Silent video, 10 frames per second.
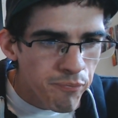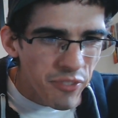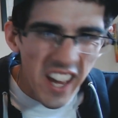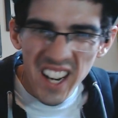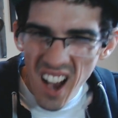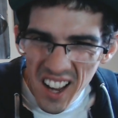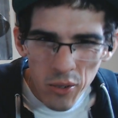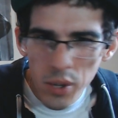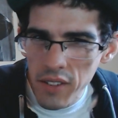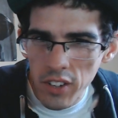and I don't
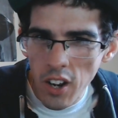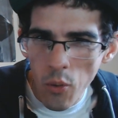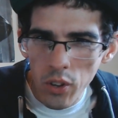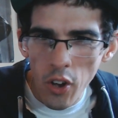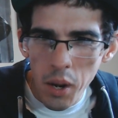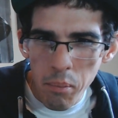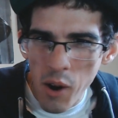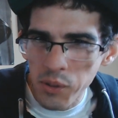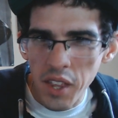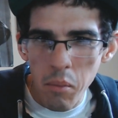even know a lot about
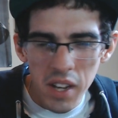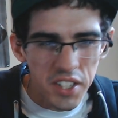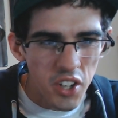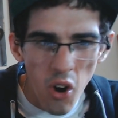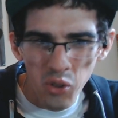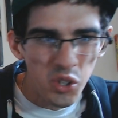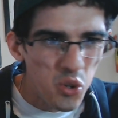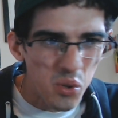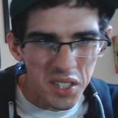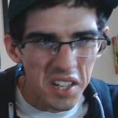them, as y'all knew,
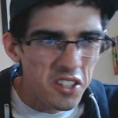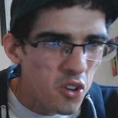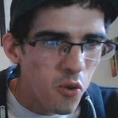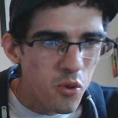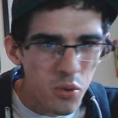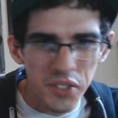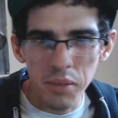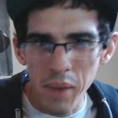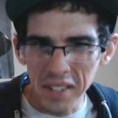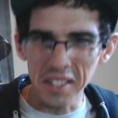because I didn't know who
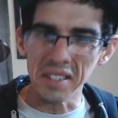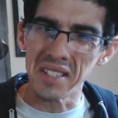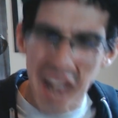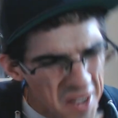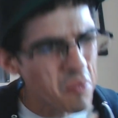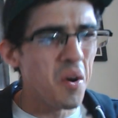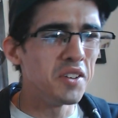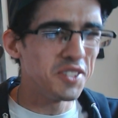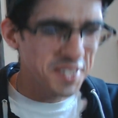Inspector Deck was,